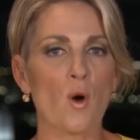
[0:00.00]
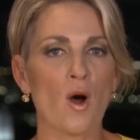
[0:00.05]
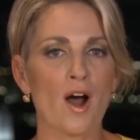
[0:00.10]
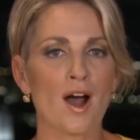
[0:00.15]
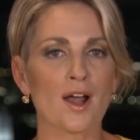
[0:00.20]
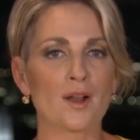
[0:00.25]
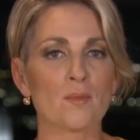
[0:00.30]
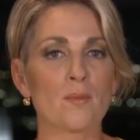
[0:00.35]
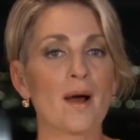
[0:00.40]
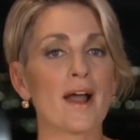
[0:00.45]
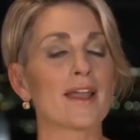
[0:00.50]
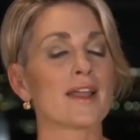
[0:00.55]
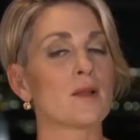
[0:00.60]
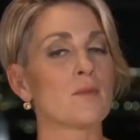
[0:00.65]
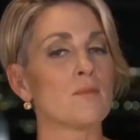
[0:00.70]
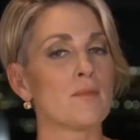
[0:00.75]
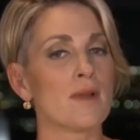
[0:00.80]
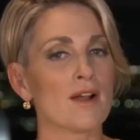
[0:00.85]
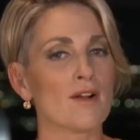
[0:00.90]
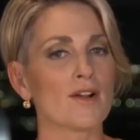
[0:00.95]
won by an
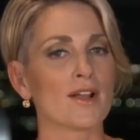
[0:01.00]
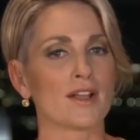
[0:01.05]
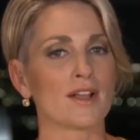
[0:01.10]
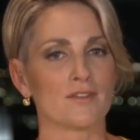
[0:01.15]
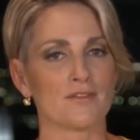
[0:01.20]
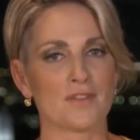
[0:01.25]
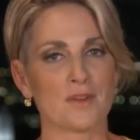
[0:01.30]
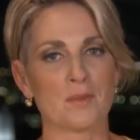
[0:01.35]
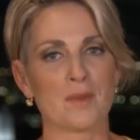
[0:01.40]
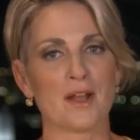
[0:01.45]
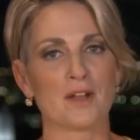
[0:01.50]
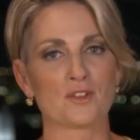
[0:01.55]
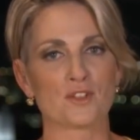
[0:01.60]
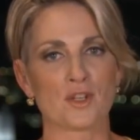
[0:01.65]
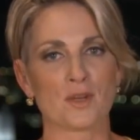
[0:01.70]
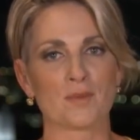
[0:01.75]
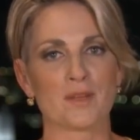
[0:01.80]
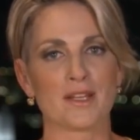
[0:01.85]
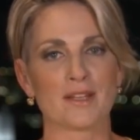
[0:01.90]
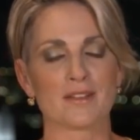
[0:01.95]
American female
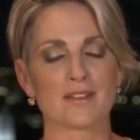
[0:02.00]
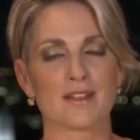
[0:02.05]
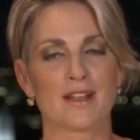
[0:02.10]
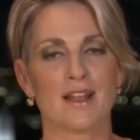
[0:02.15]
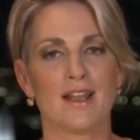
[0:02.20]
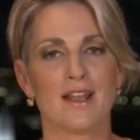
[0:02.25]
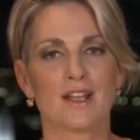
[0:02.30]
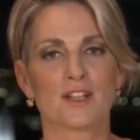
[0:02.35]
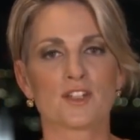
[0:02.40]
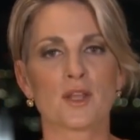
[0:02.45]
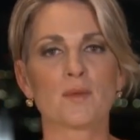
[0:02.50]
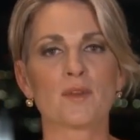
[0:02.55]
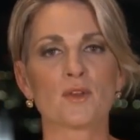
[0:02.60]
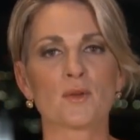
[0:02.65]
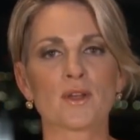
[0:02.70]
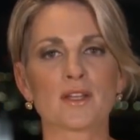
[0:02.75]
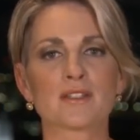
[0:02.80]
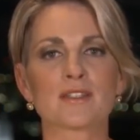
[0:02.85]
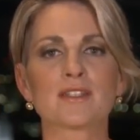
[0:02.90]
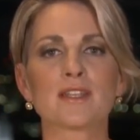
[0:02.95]
gymnast. Jamie
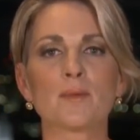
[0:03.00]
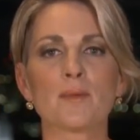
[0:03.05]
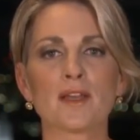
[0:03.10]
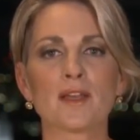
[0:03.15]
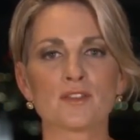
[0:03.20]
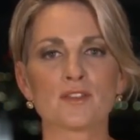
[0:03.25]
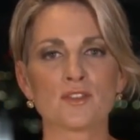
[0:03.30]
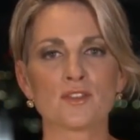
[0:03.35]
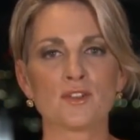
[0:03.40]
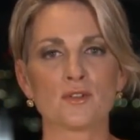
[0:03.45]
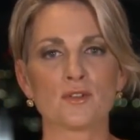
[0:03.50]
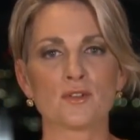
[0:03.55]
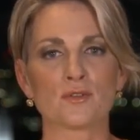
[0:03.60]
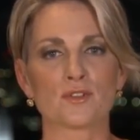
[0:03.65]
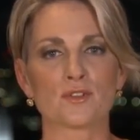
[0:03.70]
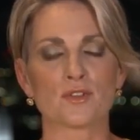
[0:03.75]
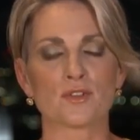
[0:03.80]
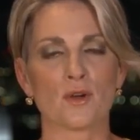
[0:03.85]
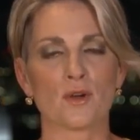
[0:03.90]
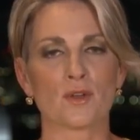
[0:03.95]
Yuccas, CBS
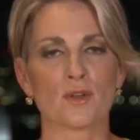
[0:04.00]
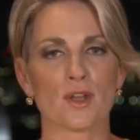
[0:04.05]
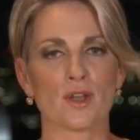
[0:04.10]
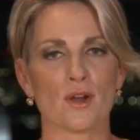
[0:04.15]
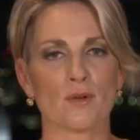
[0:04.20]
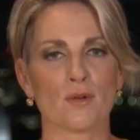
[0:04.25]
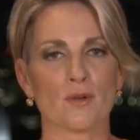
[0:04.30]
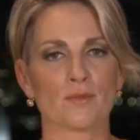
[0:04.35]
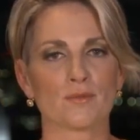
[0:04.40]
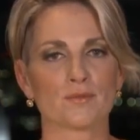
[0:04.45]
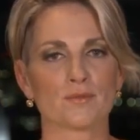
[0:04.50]
News, Tokyo.